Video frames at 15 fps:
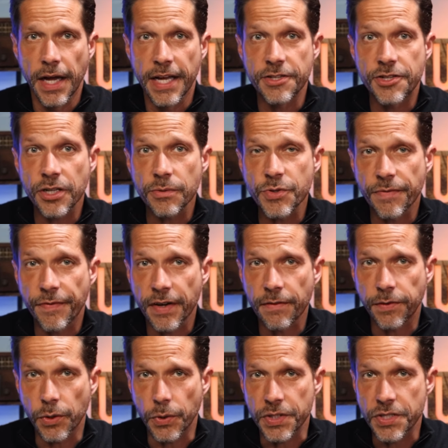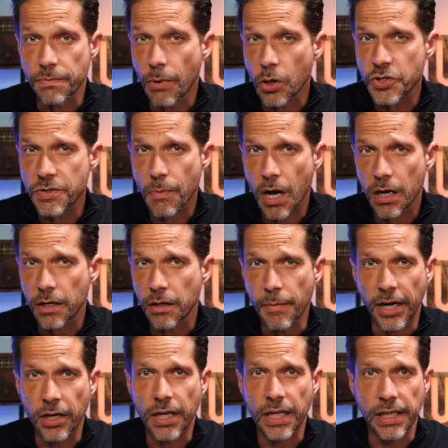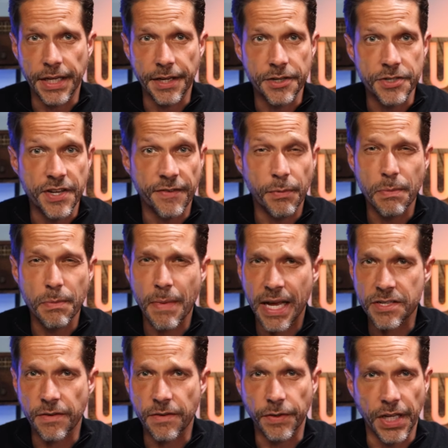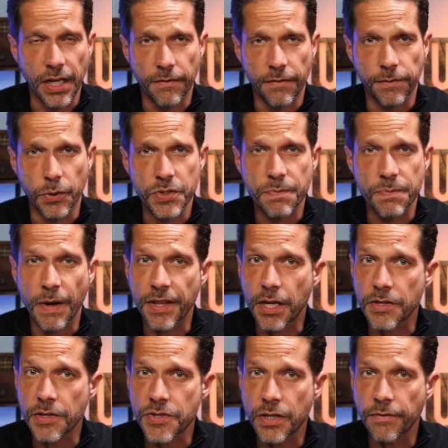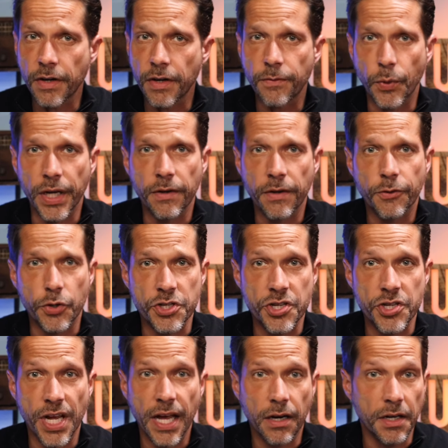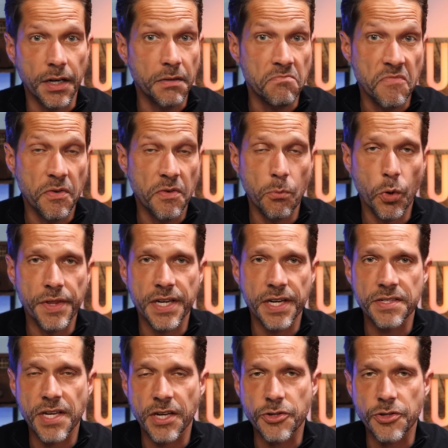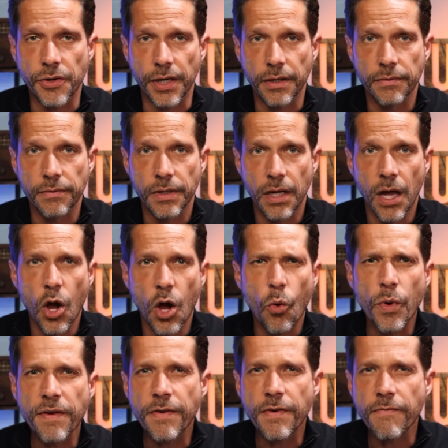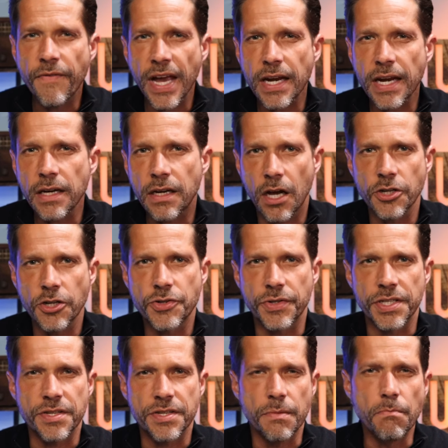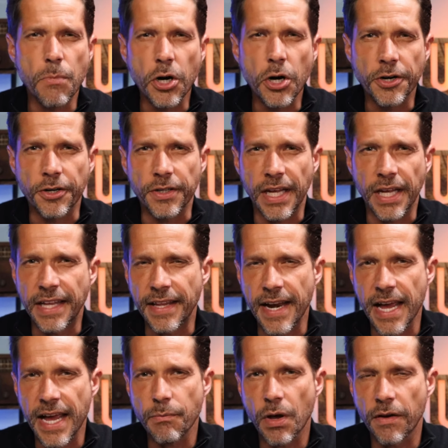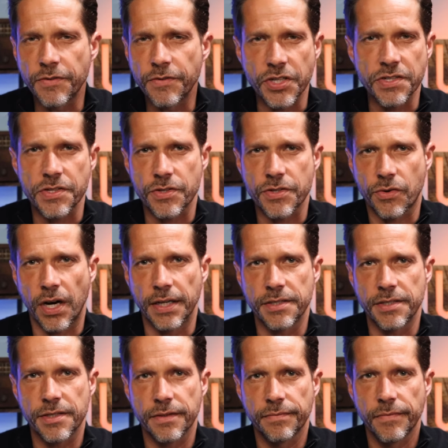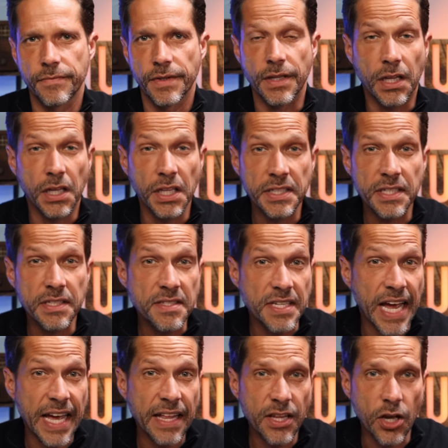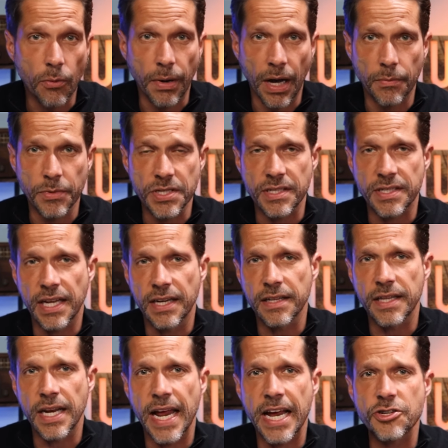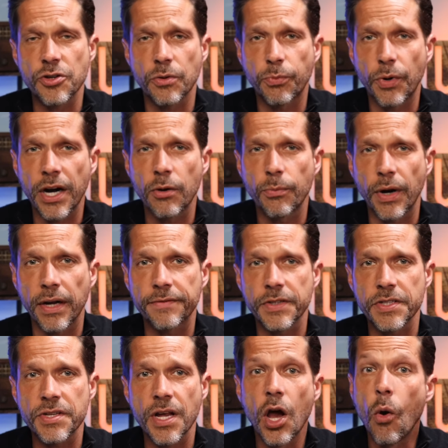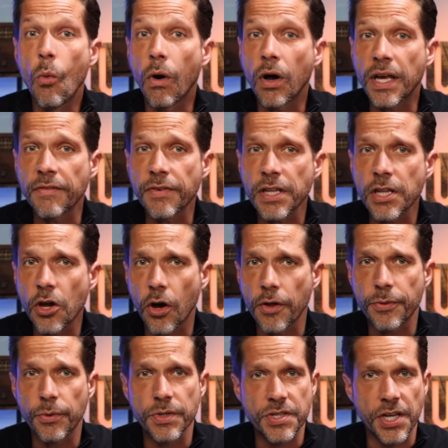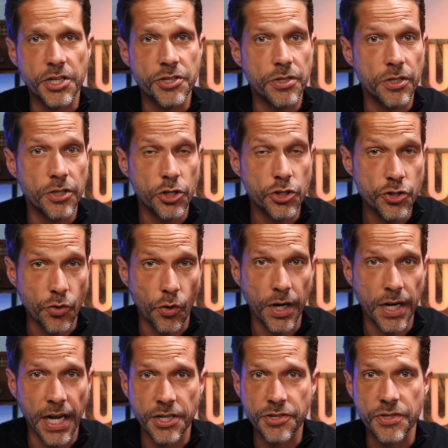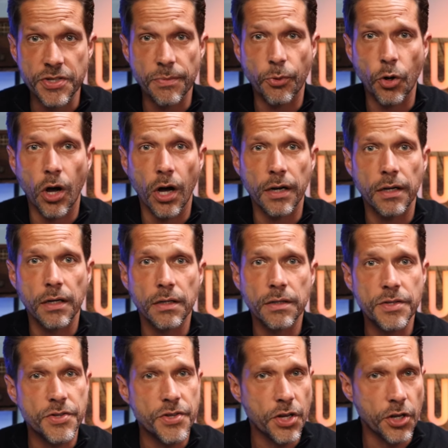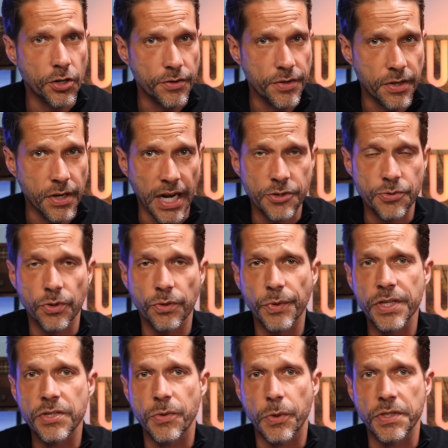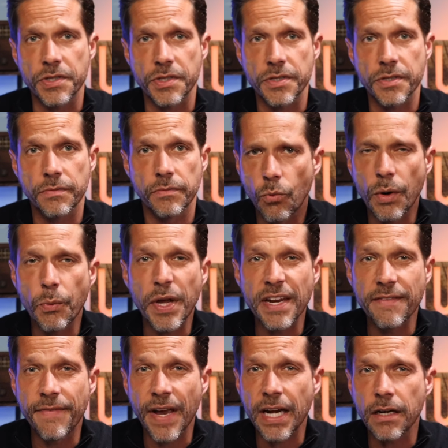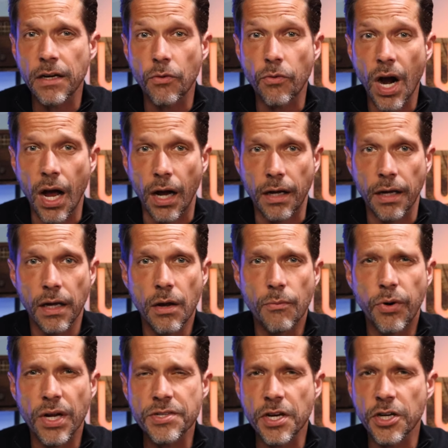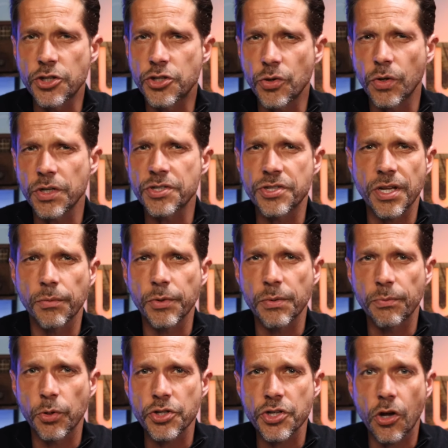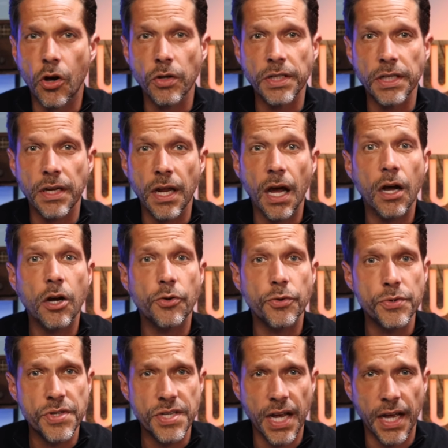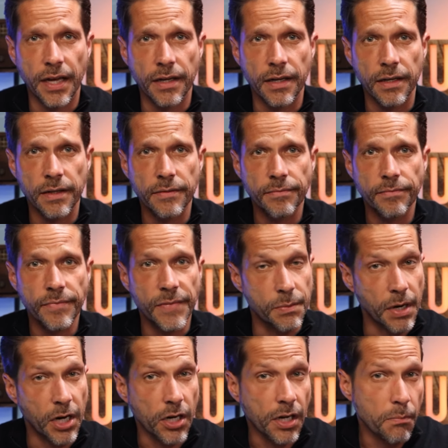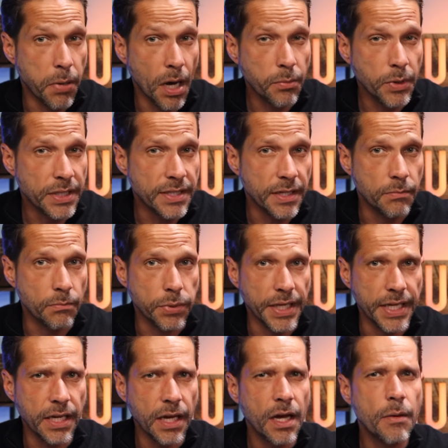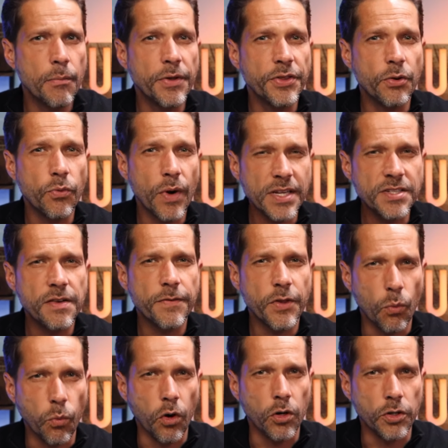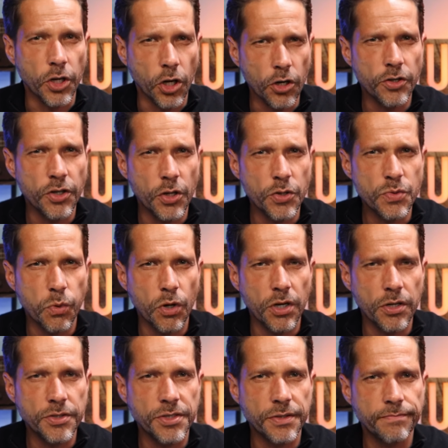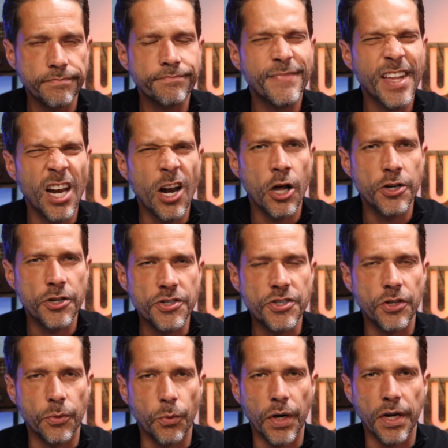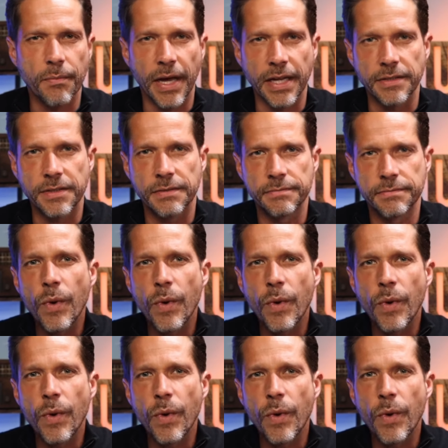In terms of influence, most modern American leaders have been massively influenced by the conservative wing of Christianity for more than a century. We've invaded countries and murdered in the name of Jesus Christ. The Clintons and the Obamas attended the National Prayer Breakfast while giving the authorization to destroy nations abroad to secure their natural resources. When we invaded Iraq, President George W. Bush called it a crusade. The American public didn't blink, but the rest of the world heard those words and understood what he meant.